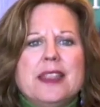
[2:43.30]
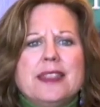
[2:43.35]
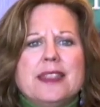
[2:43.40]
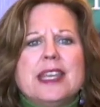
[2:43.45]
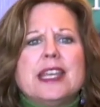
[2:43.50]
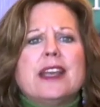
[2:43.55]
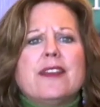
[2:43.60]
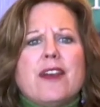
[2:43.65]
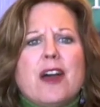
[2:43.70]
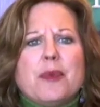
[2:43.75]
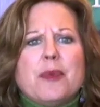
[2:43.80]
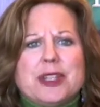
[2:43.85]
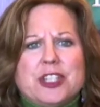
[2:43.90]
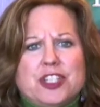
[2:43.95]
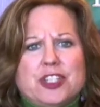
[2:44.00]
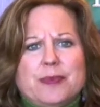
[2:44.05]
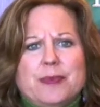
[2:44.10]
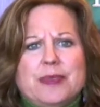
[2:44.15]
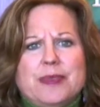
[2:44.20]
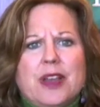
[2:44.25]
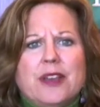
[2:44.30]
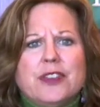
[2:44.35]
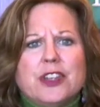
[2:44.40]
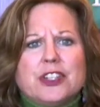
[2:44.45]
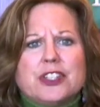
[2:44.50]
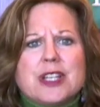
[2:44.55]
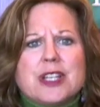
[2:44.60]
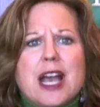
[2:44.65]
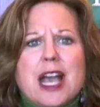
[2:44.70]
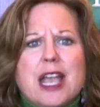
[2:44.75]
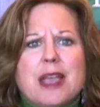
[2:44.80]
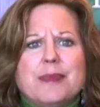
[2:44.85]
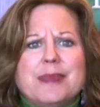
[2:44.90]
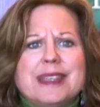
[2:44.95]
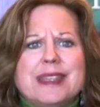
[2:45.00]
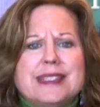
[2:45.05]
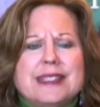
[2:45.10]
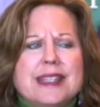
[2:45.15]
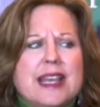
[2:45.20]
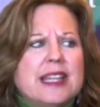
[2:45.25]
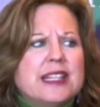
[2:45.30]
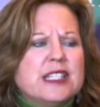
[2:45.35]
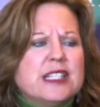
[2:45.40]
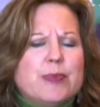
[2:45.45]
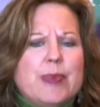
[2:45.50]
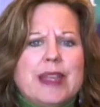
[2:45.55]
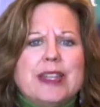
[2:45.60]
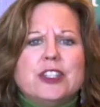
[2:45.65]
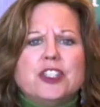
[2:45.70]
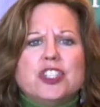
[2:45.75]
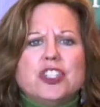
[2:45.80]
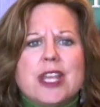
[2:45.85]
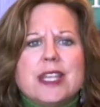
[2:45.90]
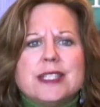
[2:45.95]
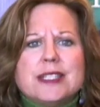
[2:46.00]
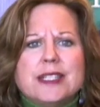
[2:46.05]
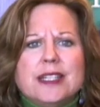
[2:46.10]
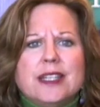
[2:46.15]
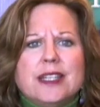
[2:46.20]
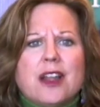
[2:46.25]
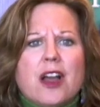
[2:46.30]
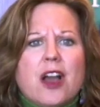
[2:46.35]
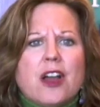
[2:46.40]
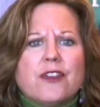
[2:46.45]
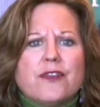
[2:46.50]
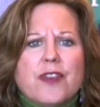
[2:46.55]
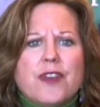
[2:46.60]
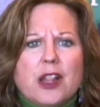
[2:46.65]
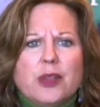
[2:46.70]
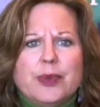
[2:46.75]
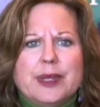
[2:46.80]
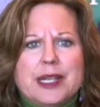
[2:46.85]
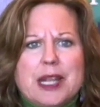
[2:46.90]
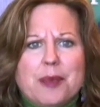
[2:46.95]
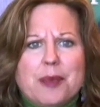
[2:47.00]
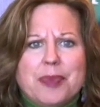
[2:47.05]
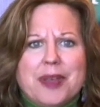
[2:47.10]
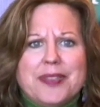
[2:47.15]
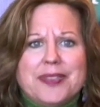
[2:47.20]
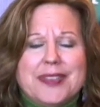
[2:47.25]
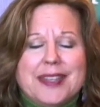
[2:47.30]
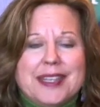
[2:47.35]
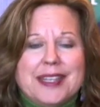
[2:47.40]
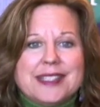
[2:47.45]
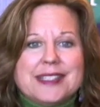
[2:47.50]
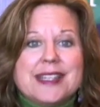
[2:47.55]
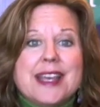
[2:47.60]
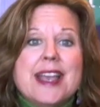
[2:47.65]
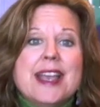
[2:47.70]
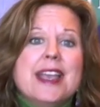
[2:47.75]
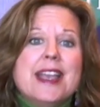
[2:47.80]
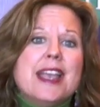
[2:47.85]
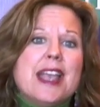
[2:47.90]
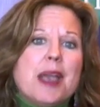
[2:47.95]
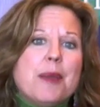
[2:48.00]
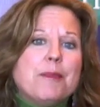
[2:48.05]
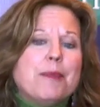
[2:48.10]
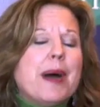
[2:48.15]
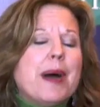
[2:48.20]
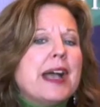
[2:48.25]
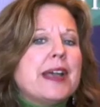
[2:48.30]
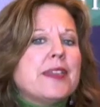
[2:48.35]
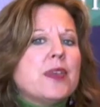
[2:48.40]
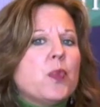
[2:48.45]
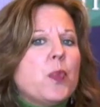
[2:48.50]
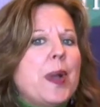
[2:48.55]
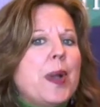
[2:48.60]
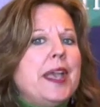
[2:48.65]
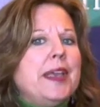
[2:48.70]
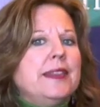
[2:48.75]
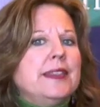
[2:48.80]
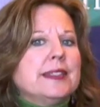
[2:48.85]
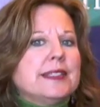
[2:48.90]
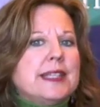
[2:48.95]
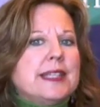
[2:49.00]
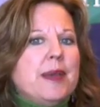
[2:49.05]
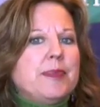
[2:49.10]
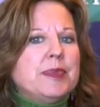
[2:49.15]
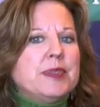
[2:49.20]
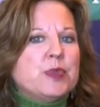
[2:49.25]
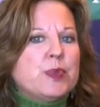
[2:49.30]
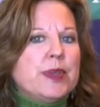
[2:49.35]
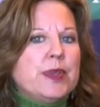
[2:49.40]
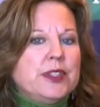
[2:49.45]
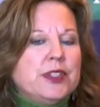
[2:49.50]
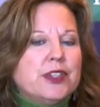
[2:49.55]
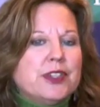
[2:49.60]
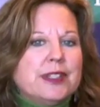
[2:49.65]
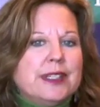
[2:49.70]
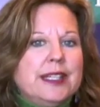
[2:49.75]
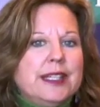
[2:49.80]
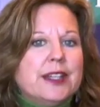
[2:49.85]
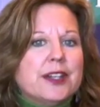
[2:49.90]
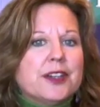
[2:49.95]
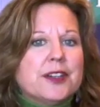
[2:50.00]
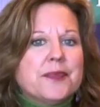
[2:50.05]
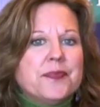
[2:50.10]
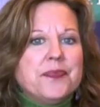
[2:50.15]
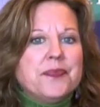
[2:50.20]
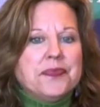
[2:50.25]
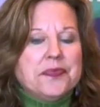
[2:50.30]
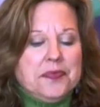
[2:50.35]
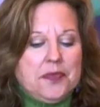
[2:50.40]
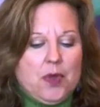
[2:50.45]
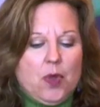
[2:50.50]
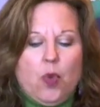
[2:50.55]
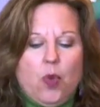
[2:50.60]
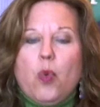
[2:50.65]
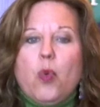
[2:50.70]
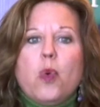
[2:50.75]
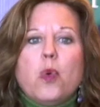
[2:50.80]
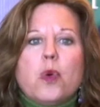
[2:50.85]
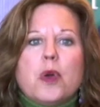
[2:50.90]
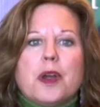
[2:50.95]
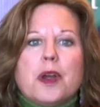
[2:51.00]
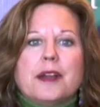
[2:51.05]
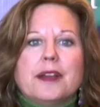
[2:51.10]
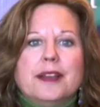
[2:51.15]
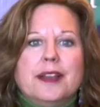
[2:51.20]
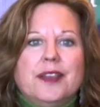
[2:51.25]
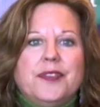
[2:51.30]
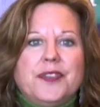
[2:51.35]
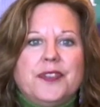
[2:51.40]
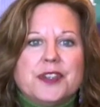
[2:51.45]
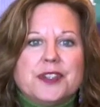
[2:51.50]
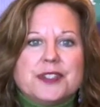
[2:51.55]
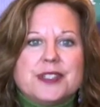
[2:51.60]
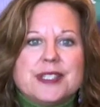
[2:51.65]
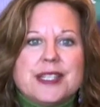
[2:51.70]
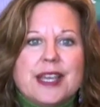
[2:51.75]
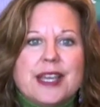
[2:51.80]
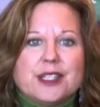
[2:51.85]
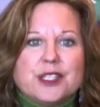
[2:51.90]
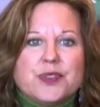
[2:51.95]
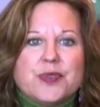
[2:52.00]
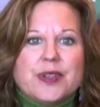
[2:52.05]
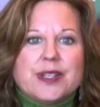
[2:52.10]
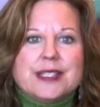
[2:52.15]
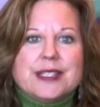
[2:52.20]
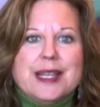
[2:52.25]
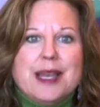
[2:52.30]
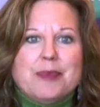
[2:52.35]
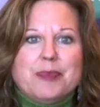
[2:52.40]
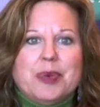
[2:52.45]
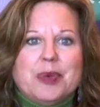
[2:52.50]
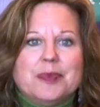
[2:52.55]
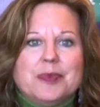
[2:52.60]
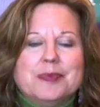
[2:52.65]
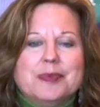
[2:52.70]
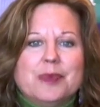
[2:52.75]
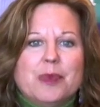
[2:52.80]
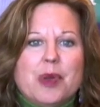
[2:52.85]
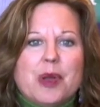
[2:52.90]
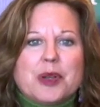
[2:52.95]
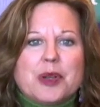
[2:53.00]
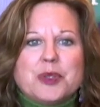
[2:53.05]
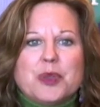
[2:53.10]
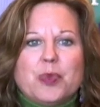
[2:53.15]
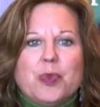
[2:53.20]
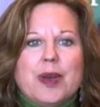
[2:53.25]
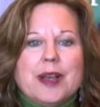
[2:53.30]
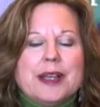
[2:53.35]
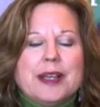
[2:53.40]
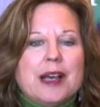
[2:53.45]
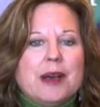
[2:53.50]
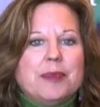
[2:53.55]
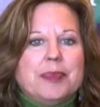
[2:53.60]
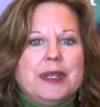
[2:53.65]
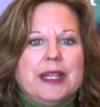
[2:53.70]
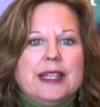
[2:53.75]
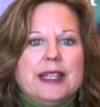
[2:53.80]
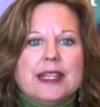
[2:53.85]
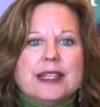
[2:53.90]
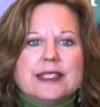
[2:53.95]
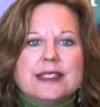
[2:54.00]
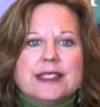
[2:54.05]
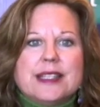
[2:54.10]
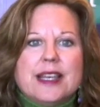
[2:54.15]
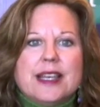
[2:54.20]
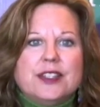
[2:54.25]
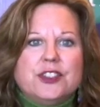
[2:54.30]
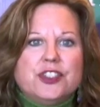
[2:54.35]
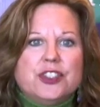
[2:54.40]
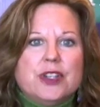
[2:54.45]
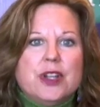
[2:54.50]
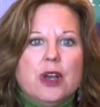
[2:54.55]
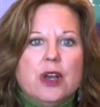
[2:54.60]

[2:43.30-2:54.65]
Think of how much of your time is then spent chasing or following up on things. And by the way, this happens whether you're a leader or if you're in sales, for example. We worked with one company that said,